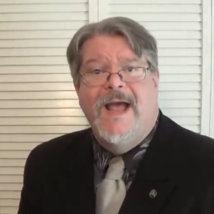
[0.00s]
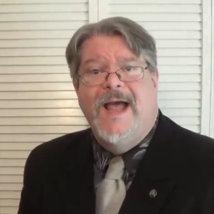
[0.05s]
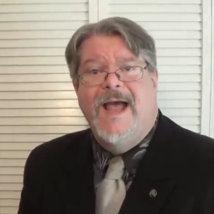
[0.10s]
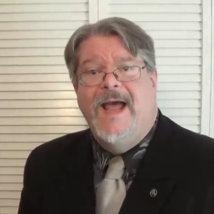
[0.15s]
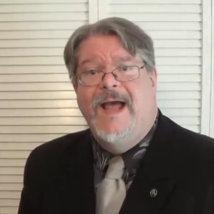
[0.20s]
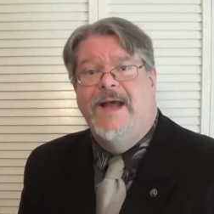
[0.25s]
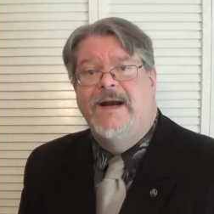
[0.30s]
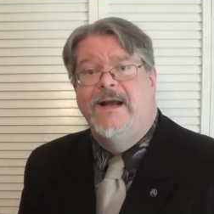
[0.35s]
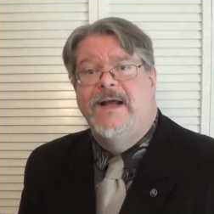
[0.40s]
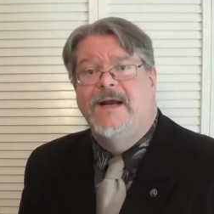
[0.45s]

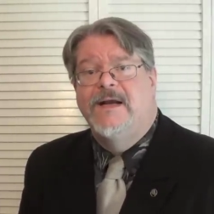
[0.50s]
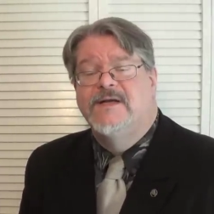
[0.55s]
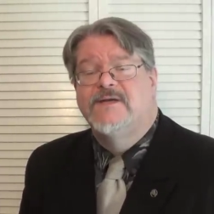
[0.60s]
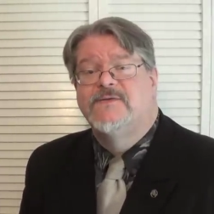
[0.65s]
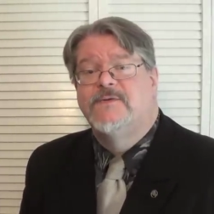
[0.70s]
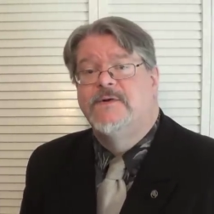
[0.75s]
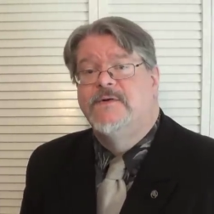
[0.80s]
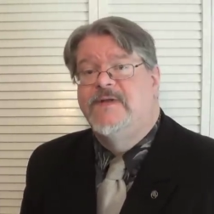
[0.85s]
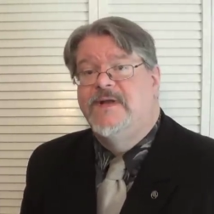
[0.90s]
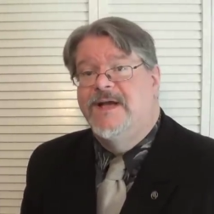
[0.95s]
And it is
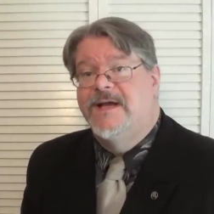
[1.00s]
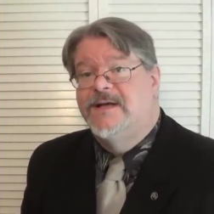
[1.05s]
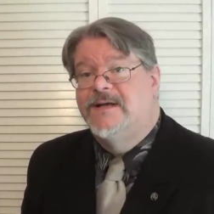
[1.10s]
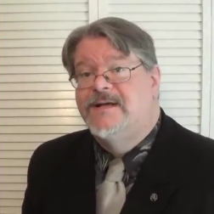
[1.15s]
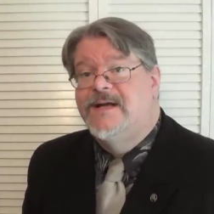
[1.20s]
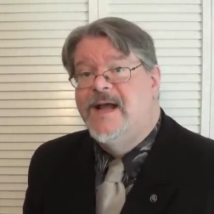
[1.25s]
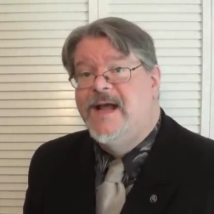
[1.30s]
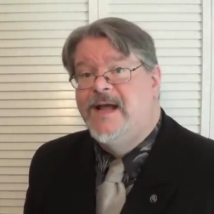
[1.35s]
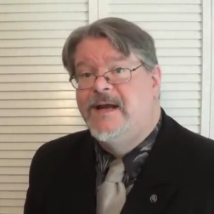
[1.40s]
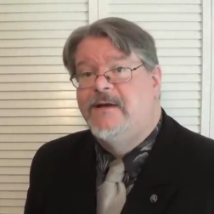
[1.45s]
through the
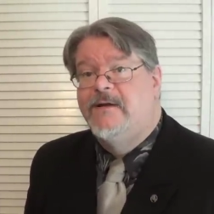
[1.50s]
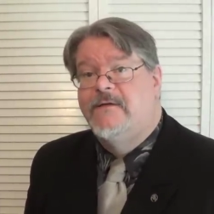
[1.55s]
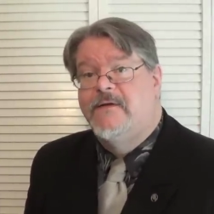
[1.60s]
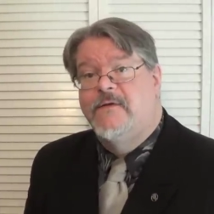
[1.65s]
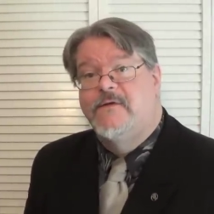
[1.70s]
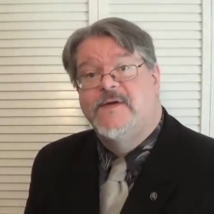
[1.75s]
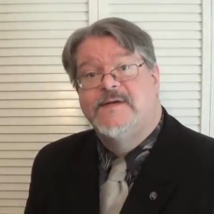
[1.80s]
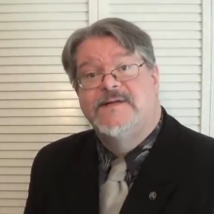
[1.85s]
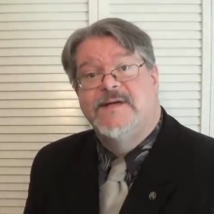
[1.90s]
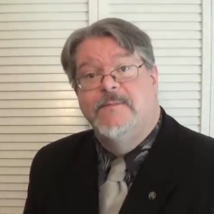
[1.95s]
intent
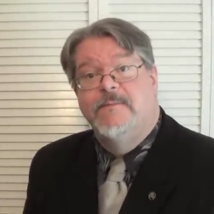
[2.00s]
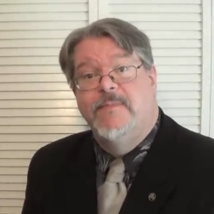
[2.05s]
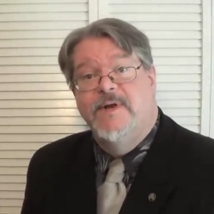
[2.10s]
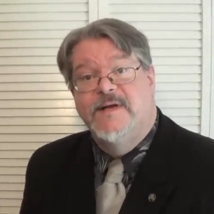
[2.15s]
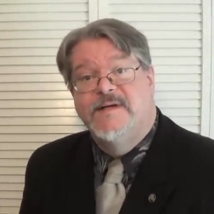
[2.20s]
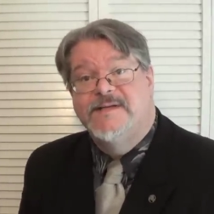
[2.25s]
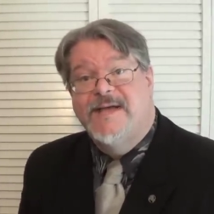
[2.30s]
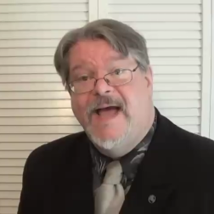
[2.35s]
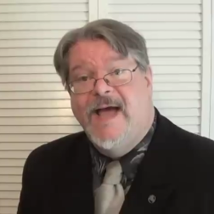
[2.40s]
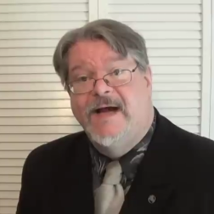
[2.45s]
that the symbol
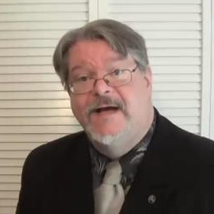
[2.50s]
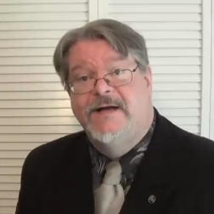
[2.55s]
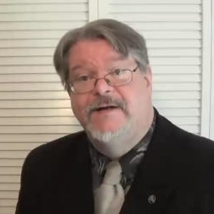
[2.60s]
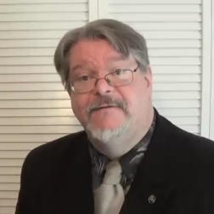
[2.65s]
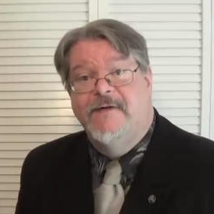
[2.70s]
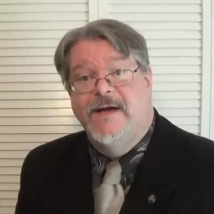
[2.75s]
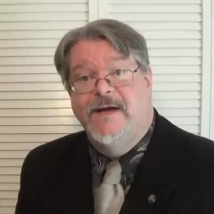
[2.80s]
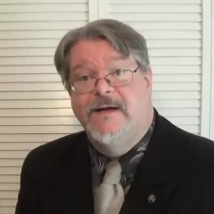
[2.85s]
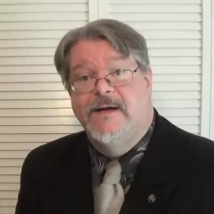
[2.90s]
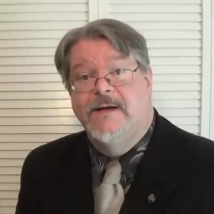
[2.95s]
is
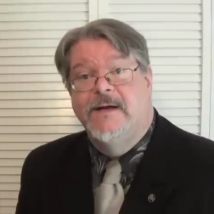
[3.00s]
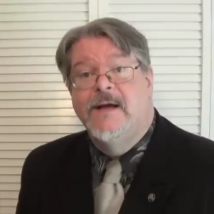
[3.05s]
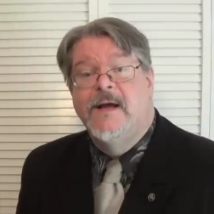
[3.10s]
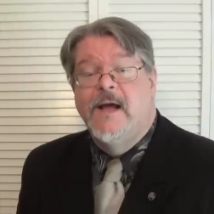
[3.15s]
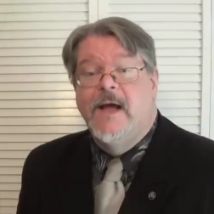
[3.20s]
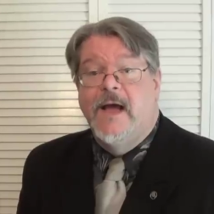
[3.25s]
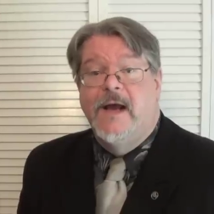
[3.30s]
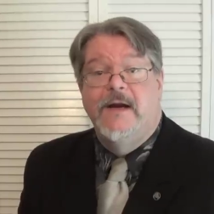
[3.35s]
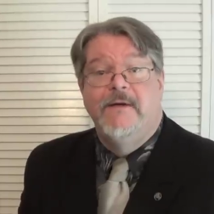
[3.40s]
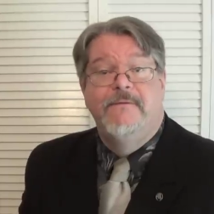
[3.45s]
activated.
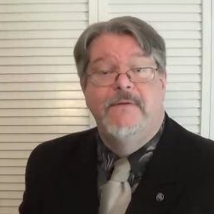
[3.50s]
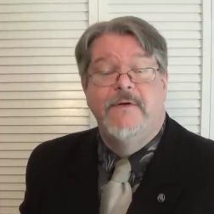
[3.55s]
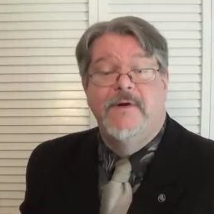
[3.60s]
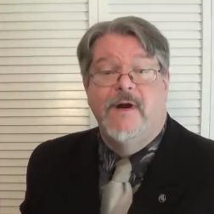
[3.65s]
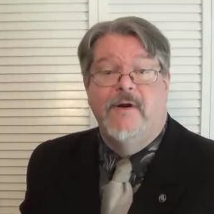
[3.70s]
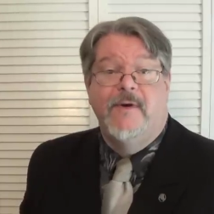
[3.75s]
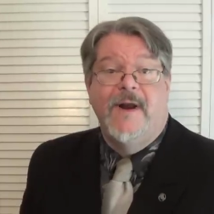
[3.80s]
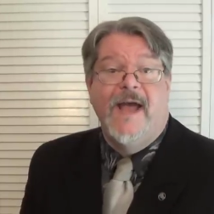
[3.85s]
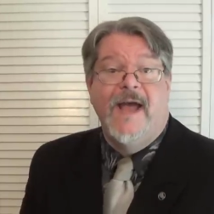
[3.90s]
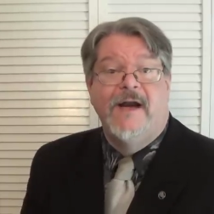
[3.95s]
And if you
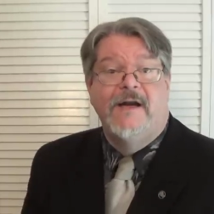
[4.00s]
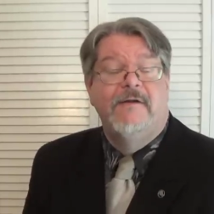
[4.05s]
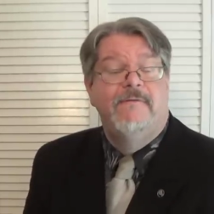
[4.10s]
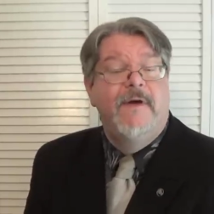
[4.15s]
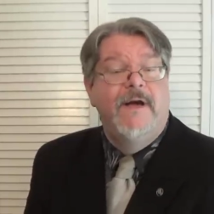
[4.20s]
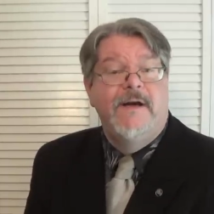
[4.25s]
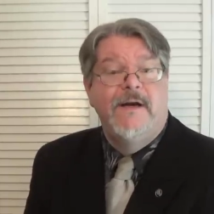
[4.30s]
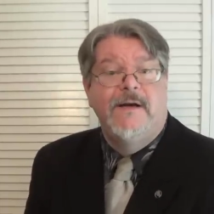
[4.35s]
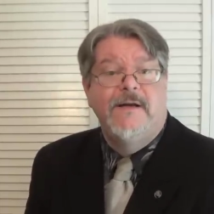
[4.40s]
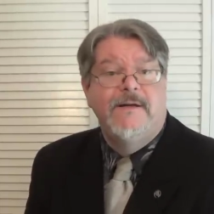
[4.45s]
don't
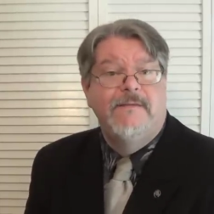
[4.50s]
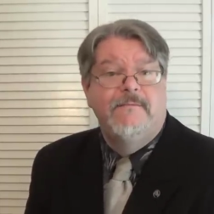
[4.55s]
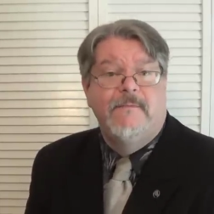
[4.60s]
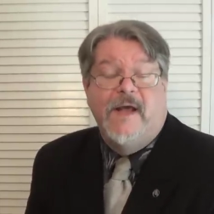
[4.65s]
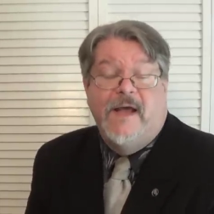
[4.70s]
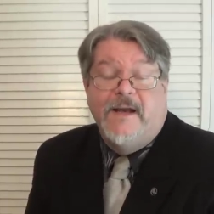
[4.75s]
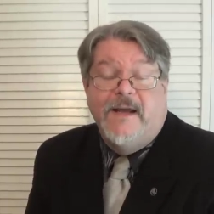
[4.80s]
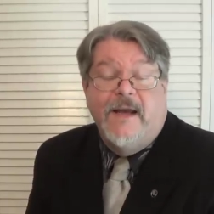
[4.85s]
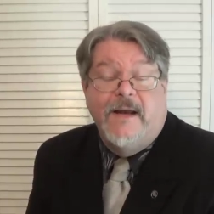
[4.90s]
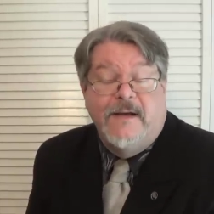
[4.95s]
activate it, it
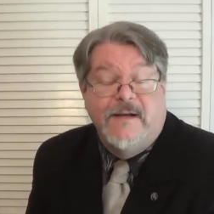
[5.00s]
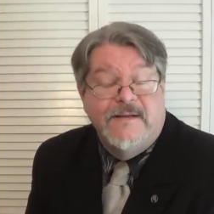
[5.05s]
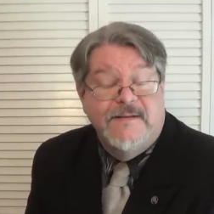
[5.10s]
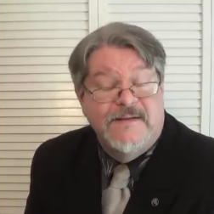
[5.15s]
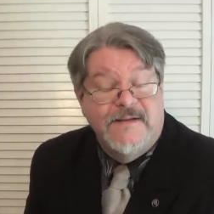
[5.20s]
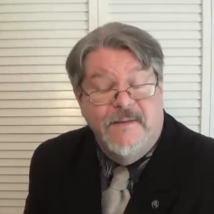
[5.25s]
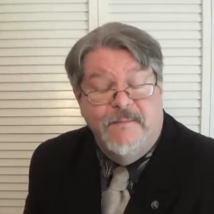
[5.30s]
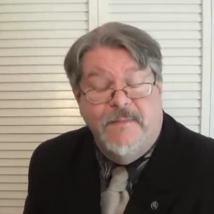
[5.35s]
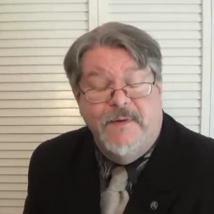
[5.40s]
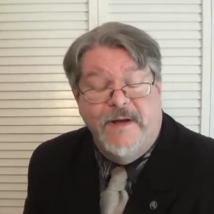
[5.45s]
again is
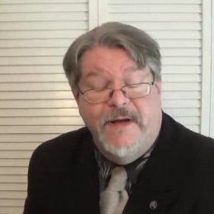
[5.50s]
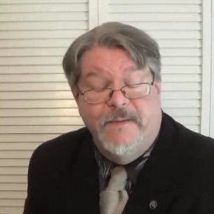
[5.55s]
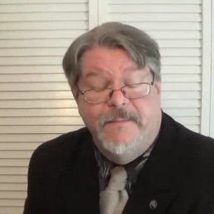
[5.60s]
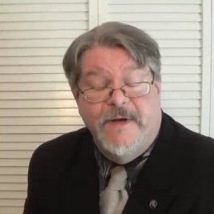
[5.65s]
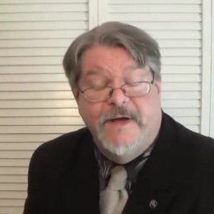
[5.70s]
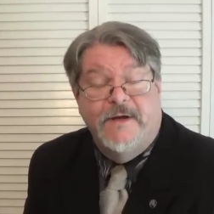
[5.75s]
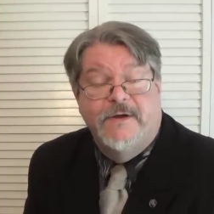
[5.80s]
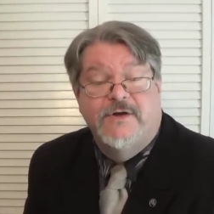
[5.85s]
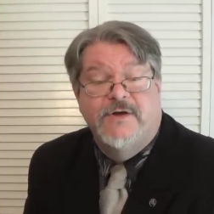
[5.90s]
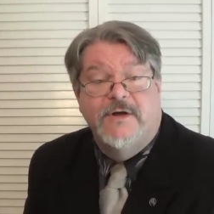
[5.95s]
simply a
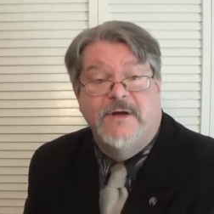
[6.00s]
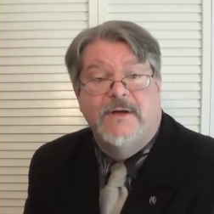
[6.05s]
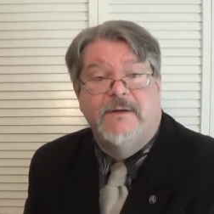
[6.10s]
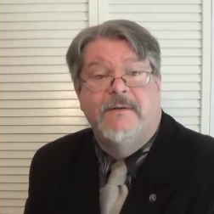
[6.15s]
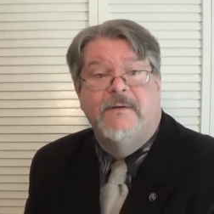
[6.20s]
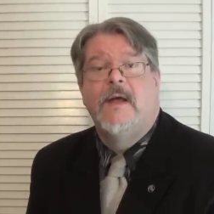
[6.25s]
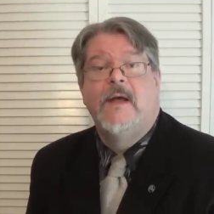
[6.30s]
picture.